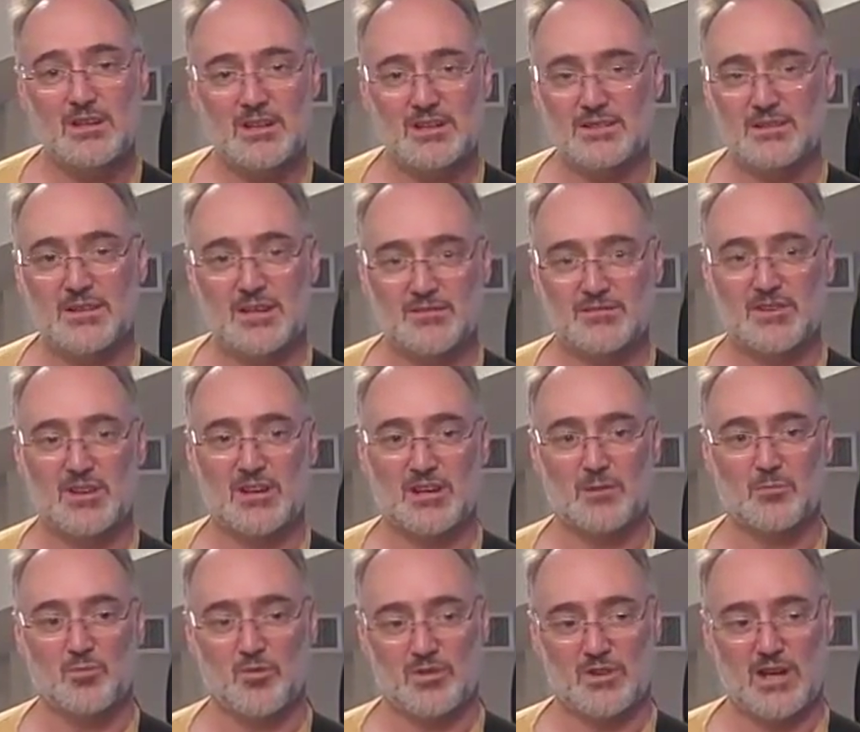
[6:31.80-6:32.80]
It gives it a
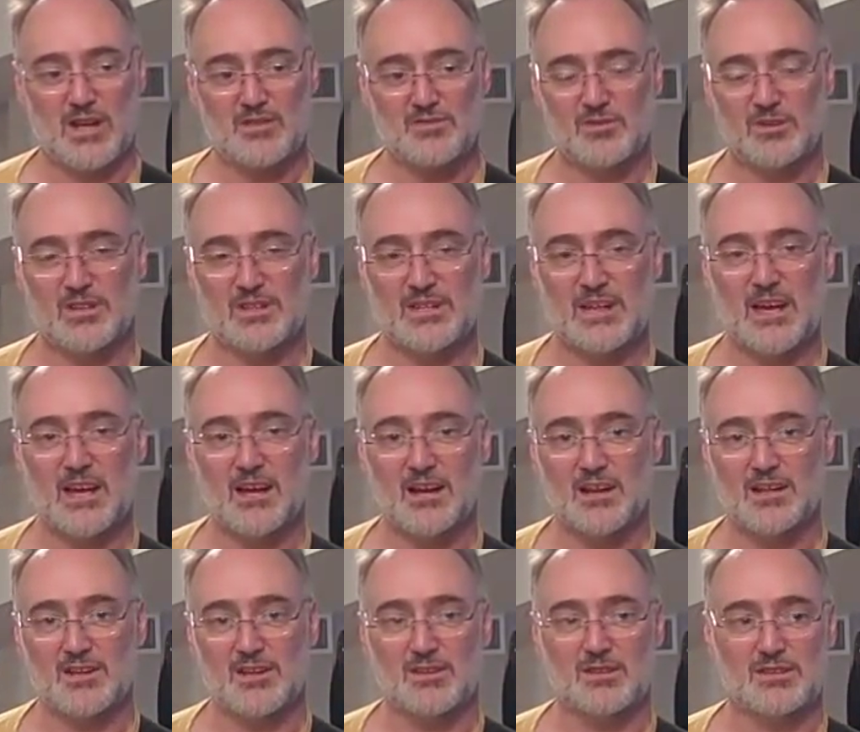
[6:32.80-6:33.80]
little more natural
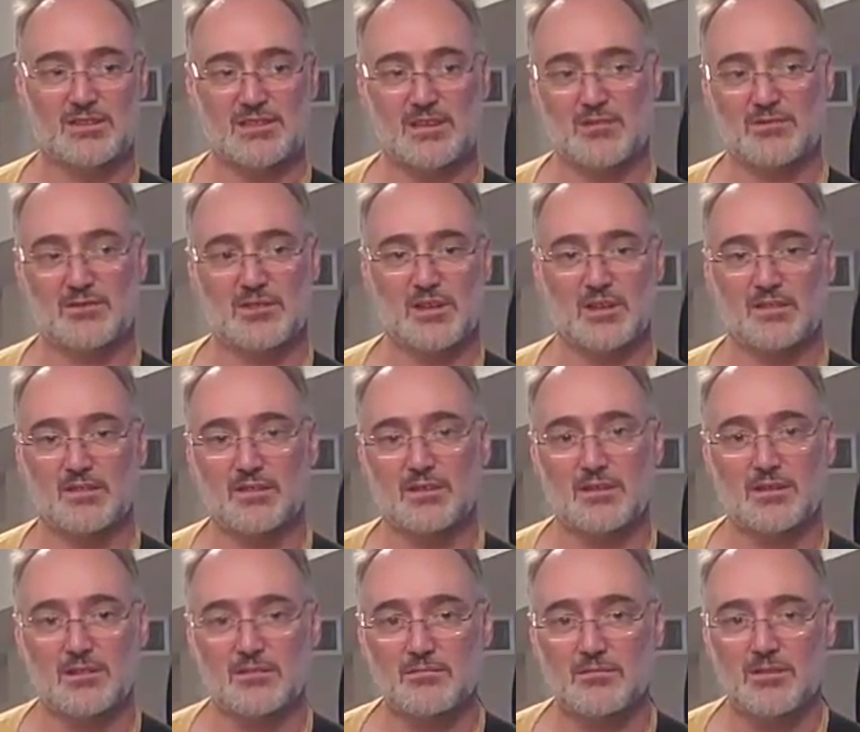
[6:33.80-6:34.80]
attack, and it sounds like
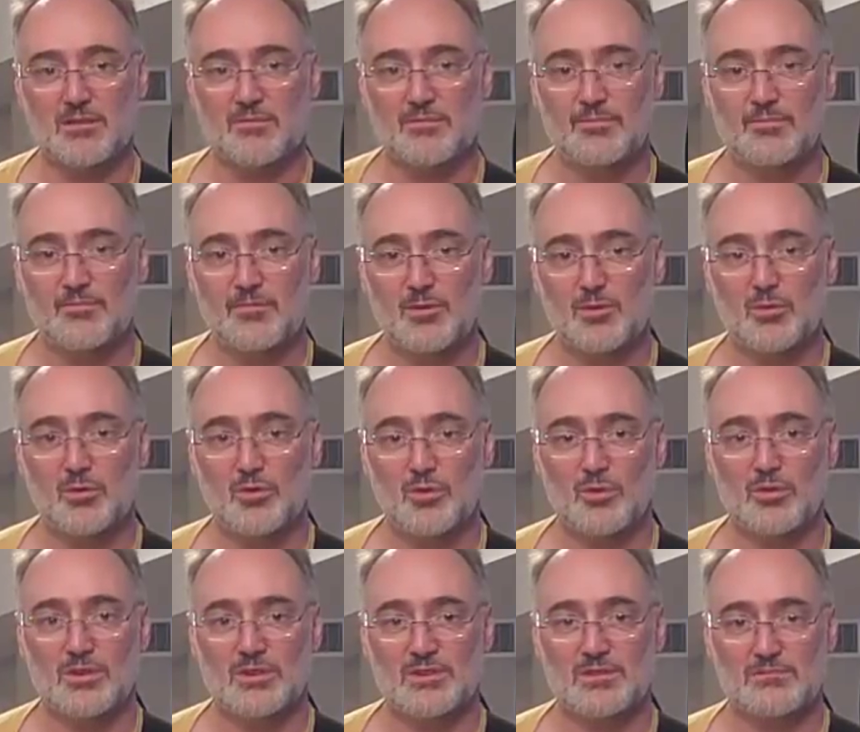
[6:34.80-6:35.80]
the
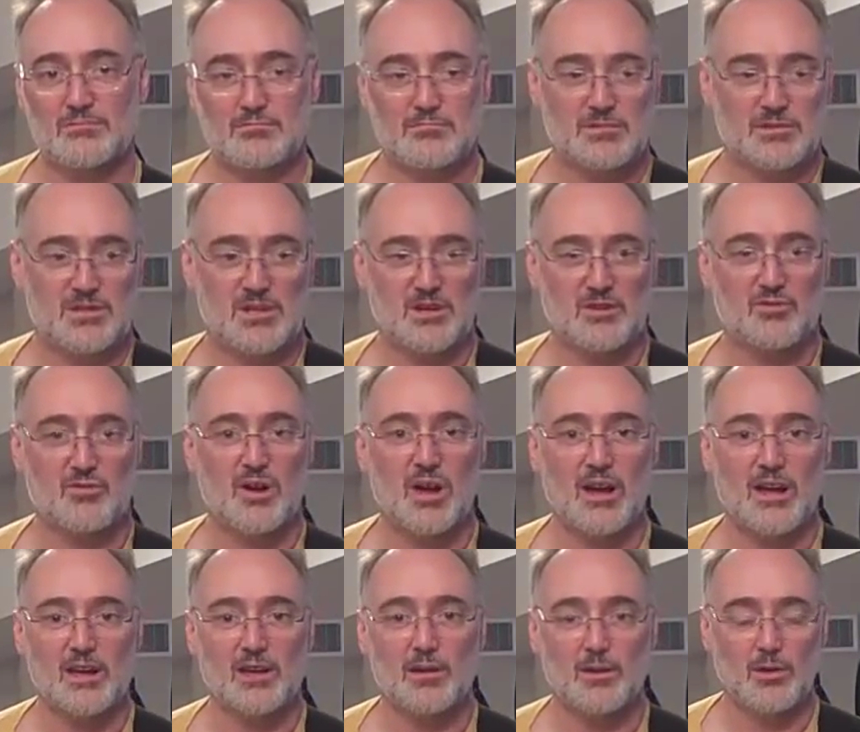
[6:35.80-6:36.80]
flugelhorn is kind of
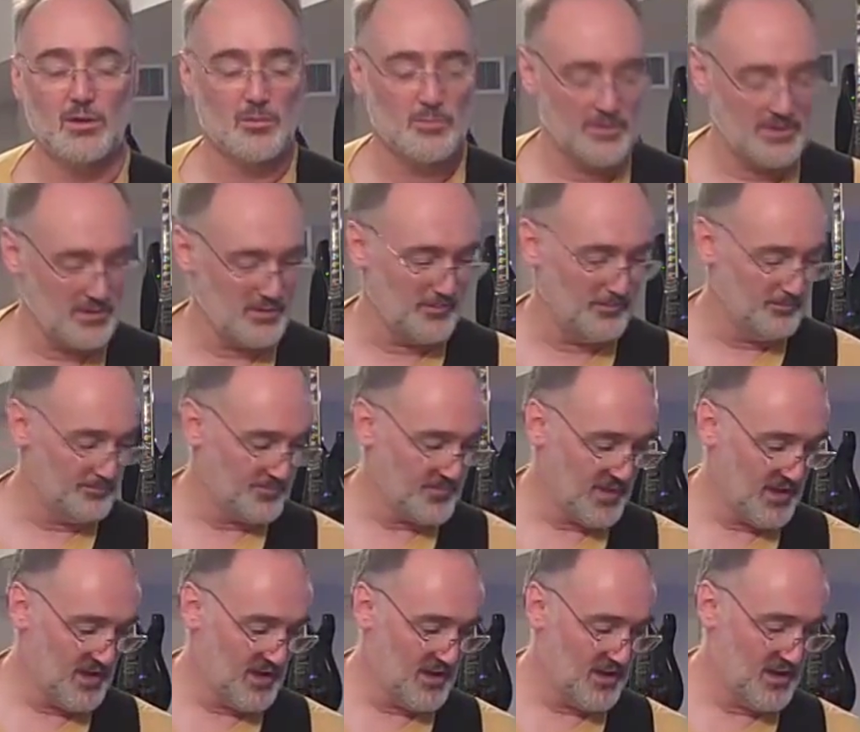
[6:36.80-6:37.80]
tracking along with you.
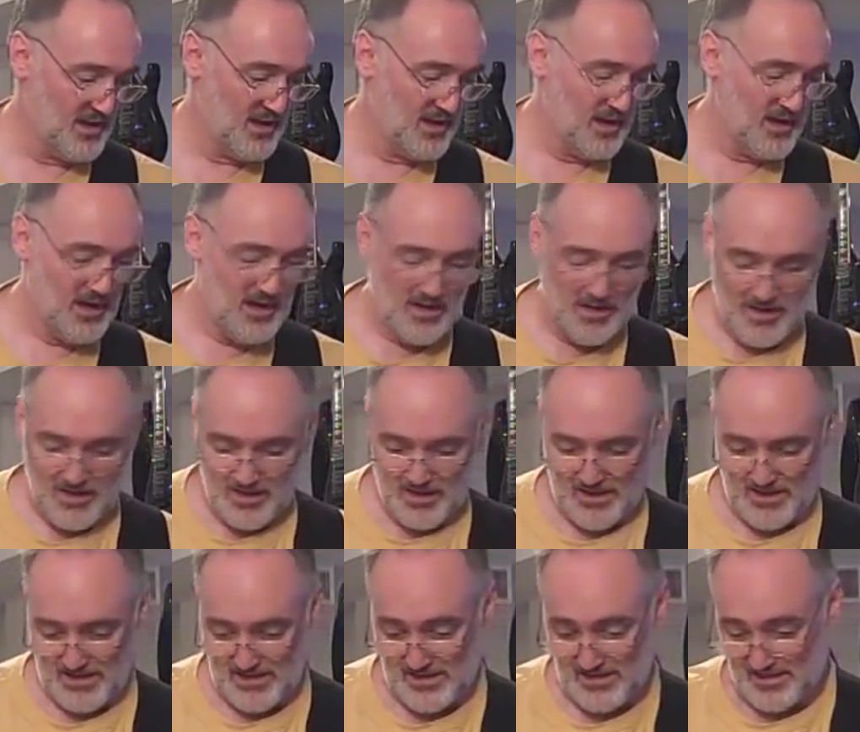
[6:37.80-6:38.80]

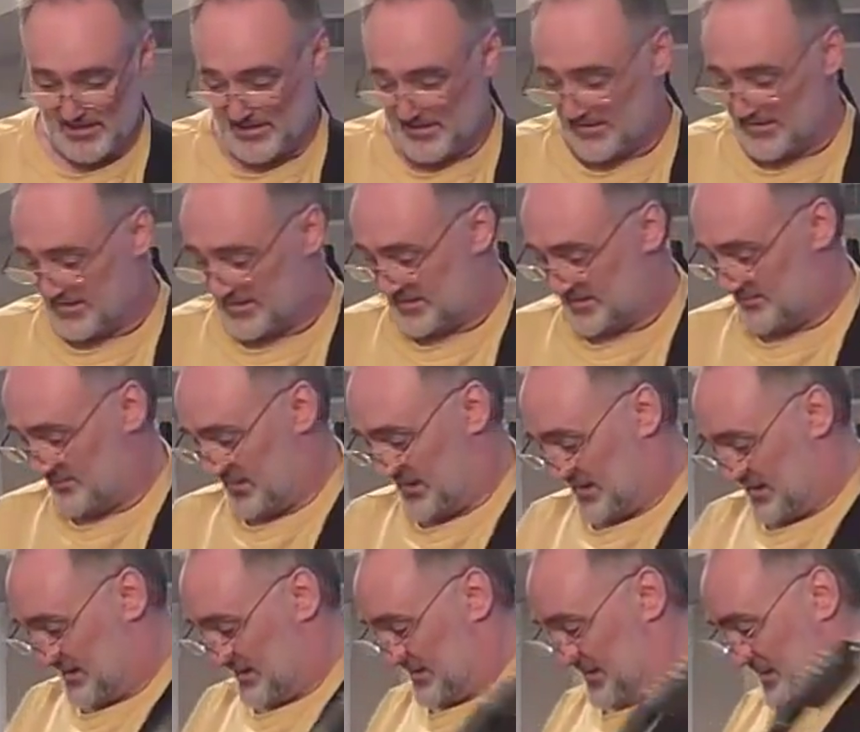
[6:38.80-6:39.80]
And
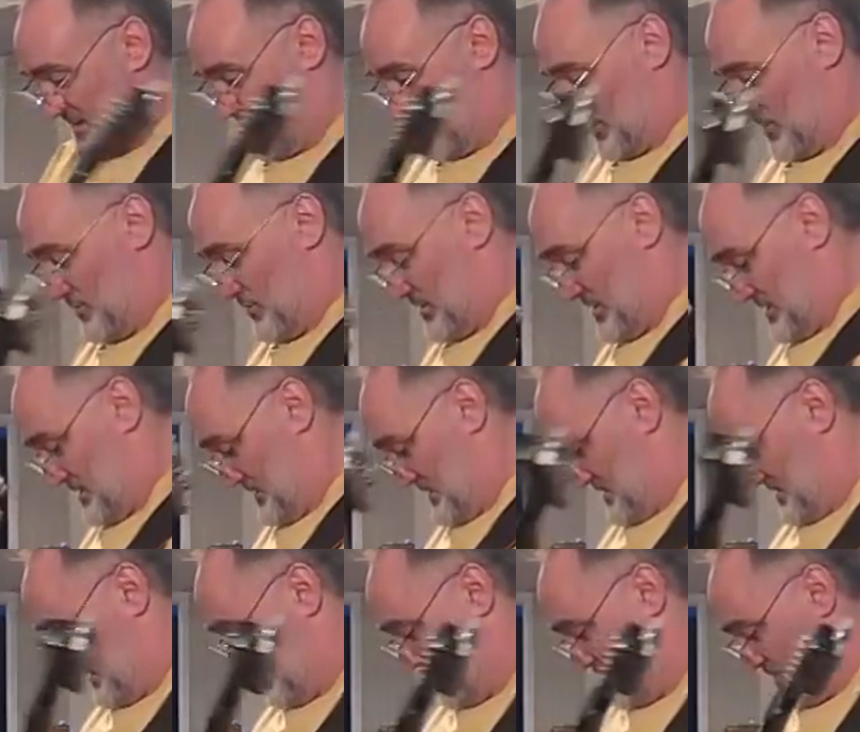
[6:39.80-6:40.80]
by the same
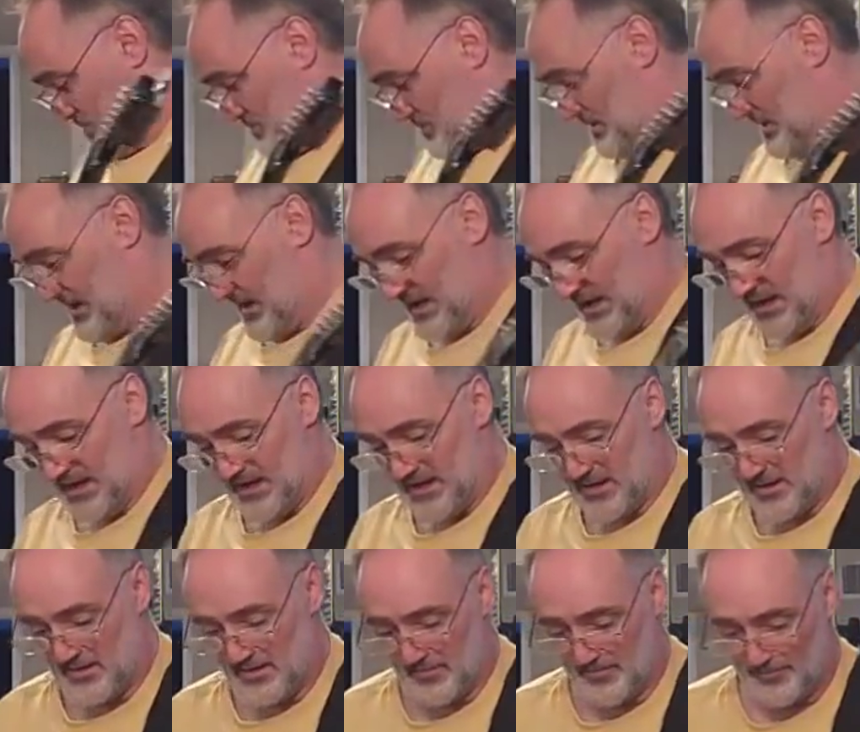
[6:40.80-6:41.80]
token, you
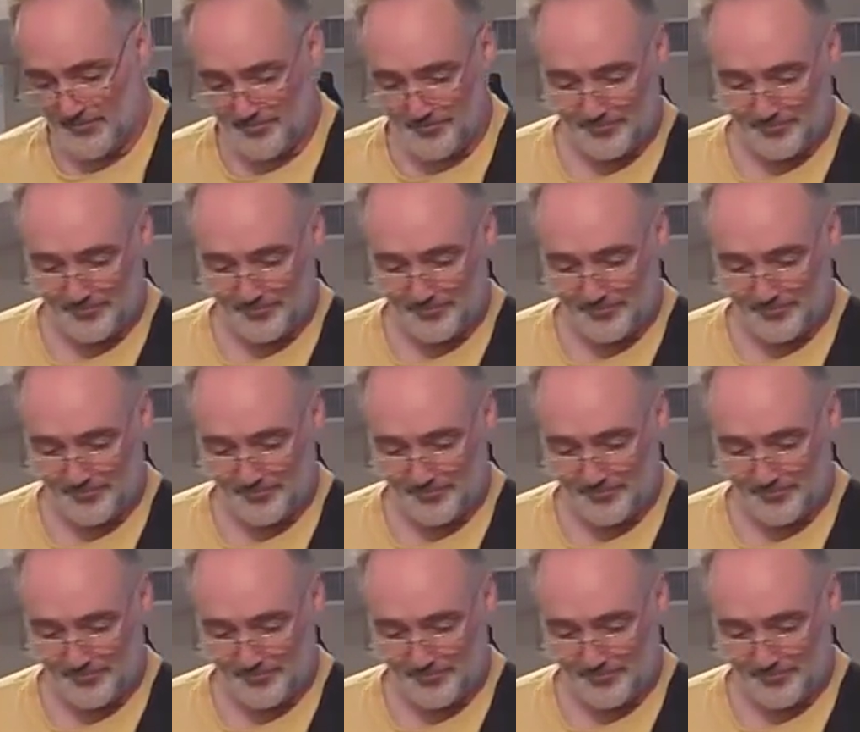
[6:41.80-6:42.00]
can